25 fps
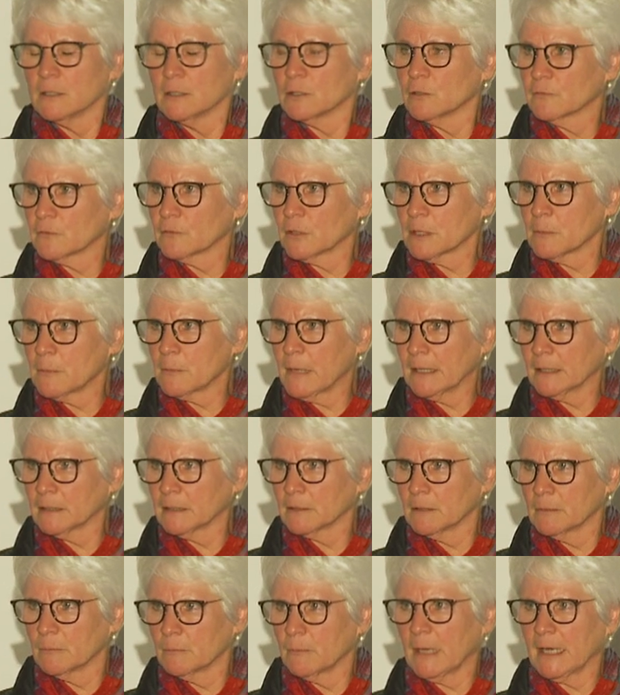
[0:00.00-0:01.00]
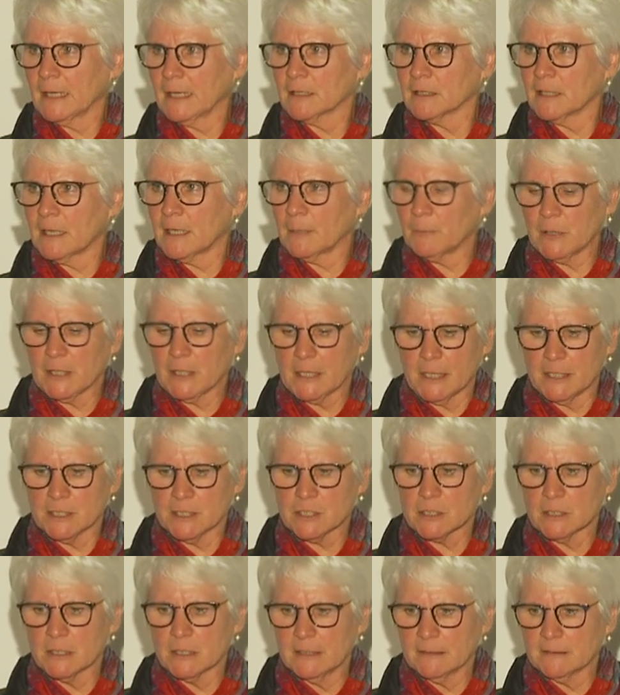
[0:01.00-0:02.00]
you've got to make the
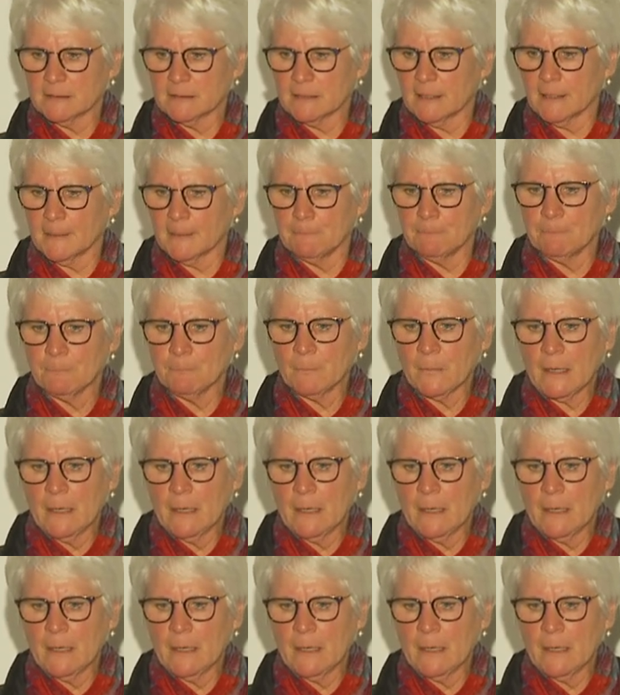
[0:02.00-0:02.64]
application in time.